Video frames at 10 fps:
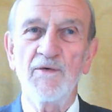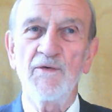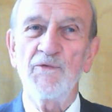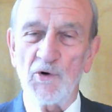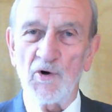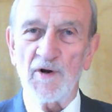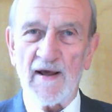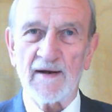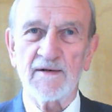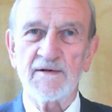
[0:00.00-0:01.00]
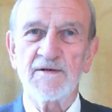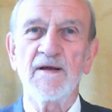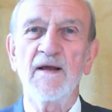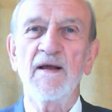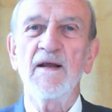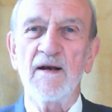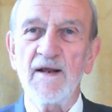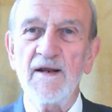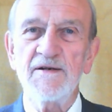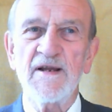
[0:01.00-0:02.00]
Fraud Act.
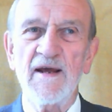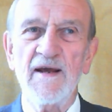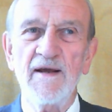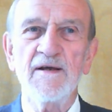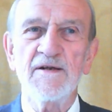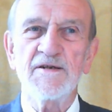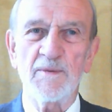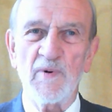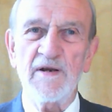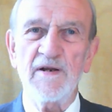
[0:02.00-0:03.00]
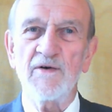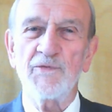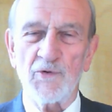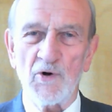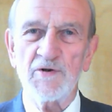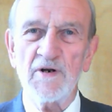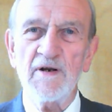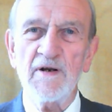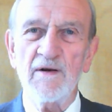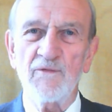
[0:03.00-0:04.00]
Leeds Day submitted a
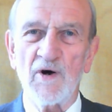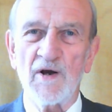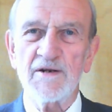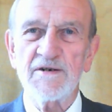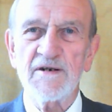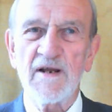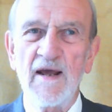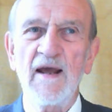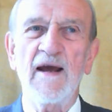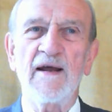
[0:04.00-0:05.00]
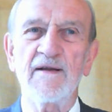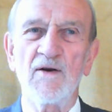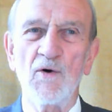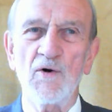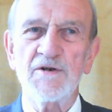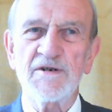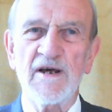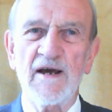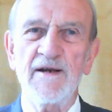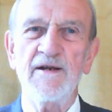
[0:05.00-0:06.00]
fraudulent invoice, and the Law
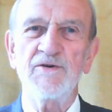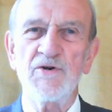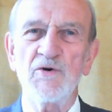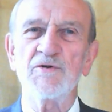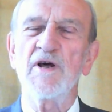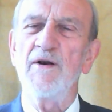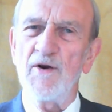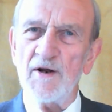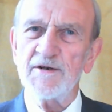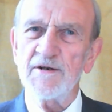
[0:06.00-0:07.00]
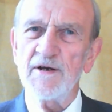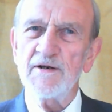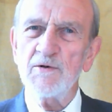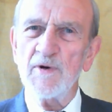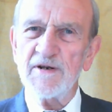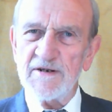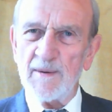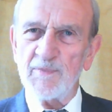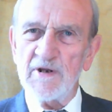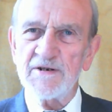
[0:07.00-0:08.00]
Society chose not to
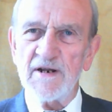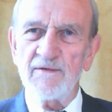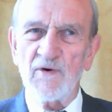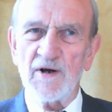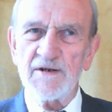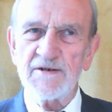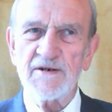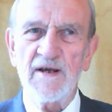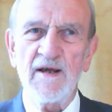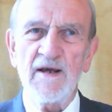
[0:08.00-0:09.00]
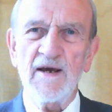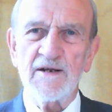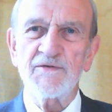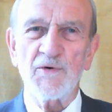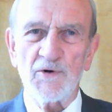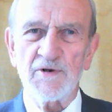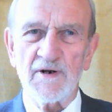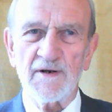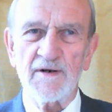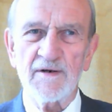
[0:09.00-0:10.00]
accept this invoice as
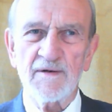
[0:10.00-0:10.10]
fraudulent.